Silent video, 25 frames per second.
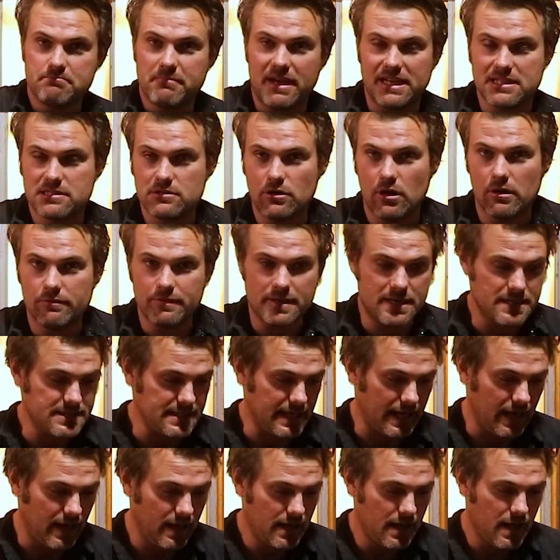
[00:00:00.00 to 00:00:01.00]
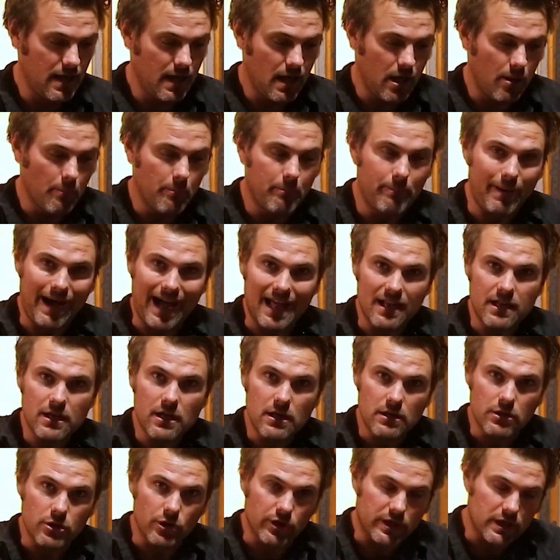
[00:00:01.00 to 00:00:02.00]
makes life easier, but
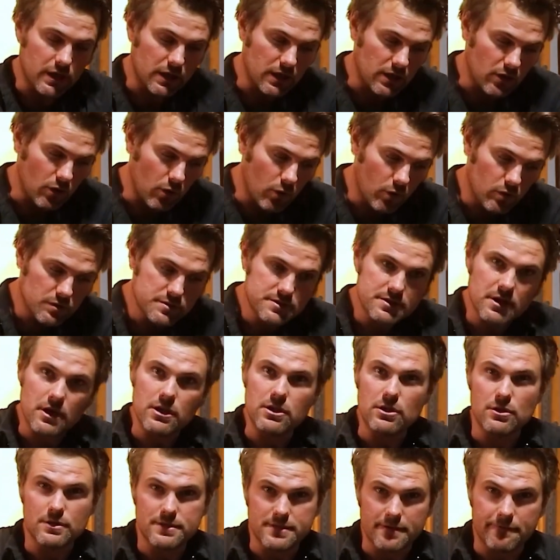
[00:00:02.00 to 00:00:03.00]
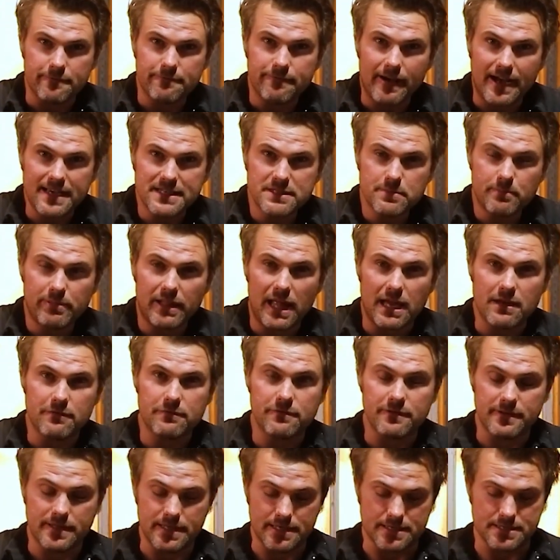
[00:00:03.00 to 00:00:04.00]
you can also use a faceplate
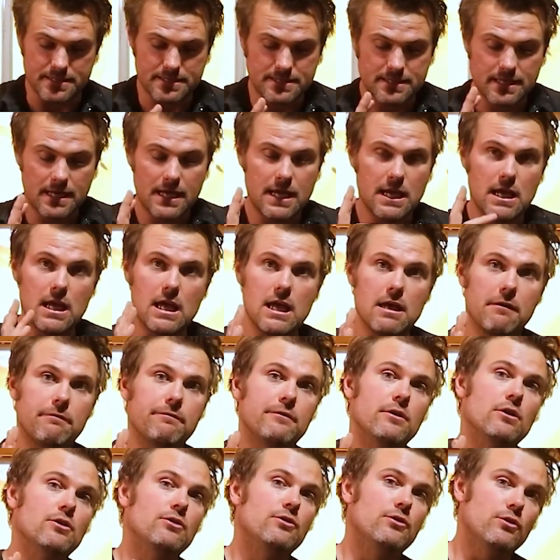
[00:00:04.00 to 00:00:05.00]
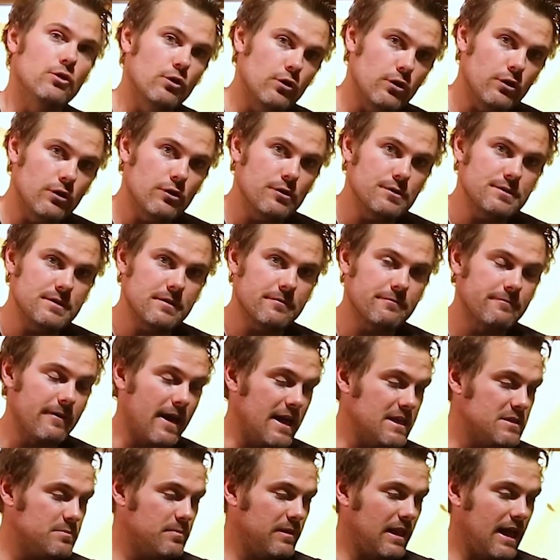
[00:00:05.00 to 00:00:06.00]
for this. If you do use your
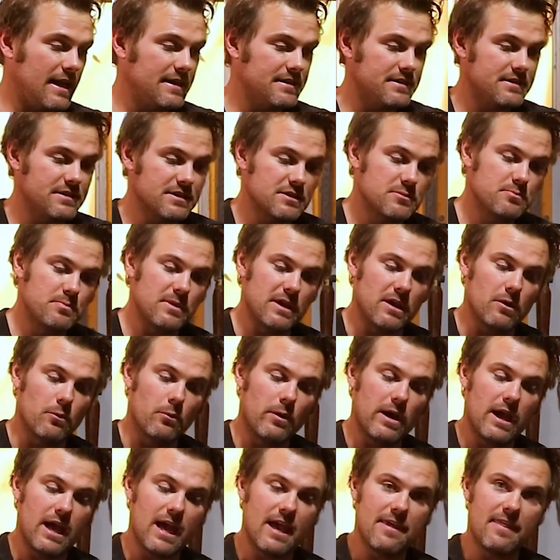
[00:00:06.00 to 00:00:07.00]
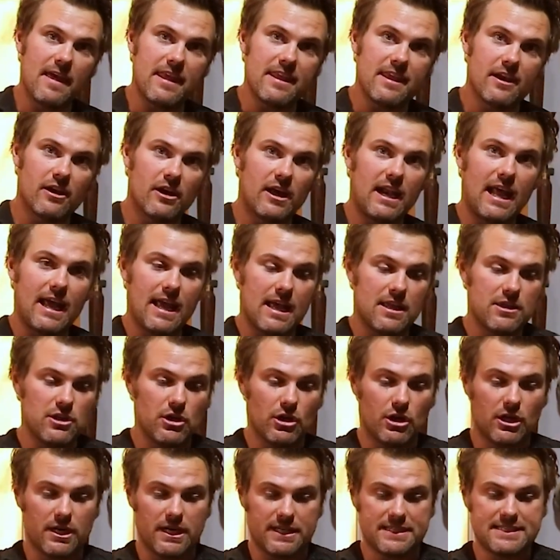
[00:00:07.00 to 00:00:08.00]
faceplate, just be aware that you're
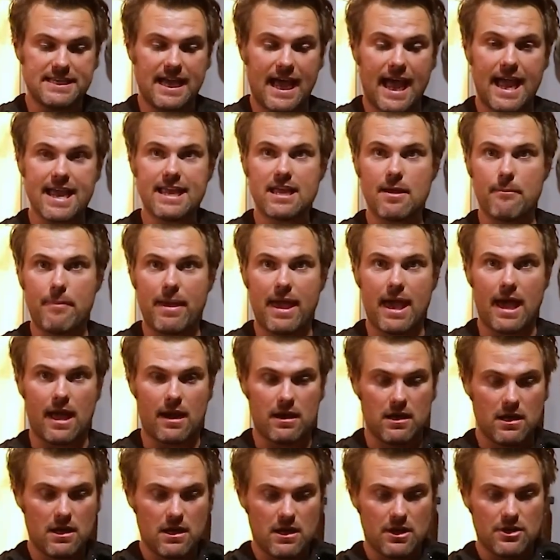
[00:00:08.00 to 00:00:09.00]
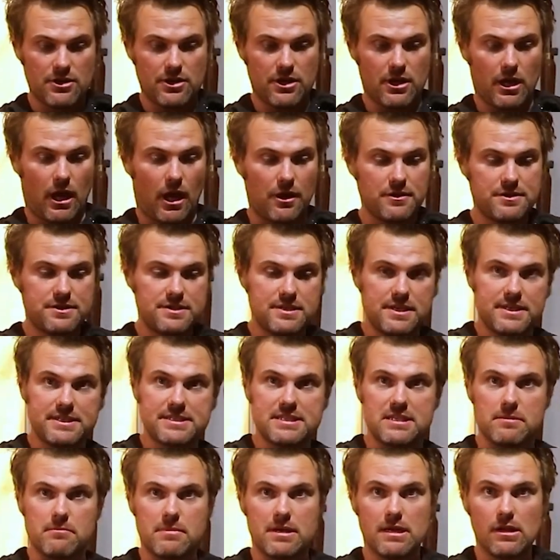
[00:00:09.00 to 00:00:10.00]
gonna take about
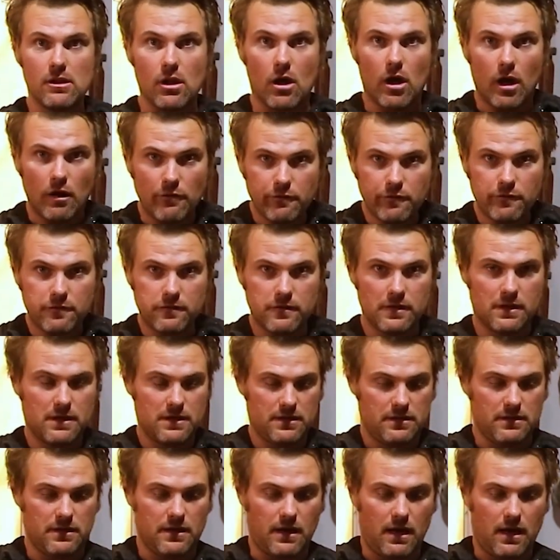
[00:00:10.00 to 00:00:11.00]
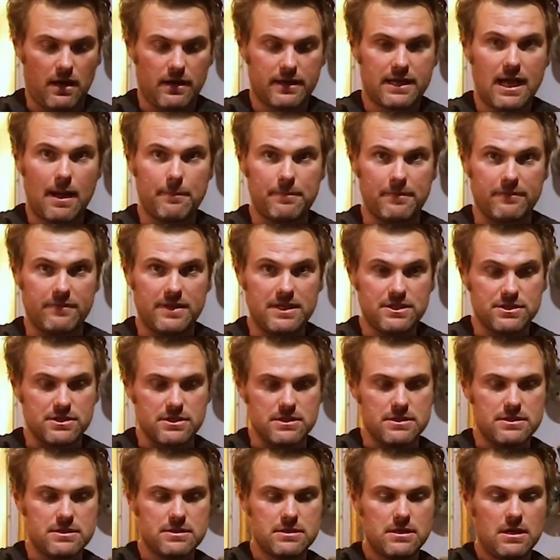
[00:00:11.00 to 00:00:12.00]
60 mil off, a couple of
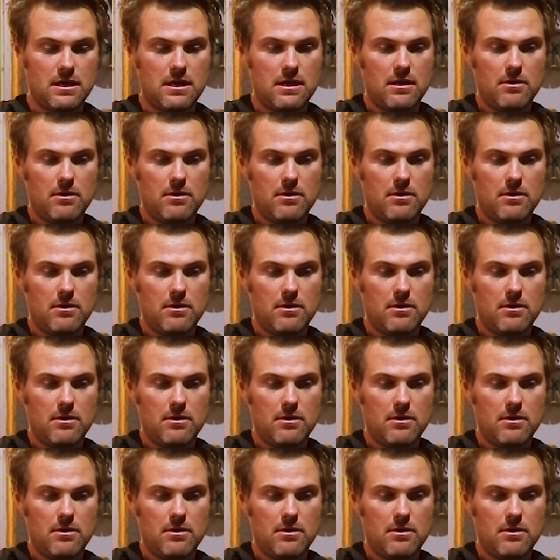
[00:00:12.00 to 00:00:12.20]
inches,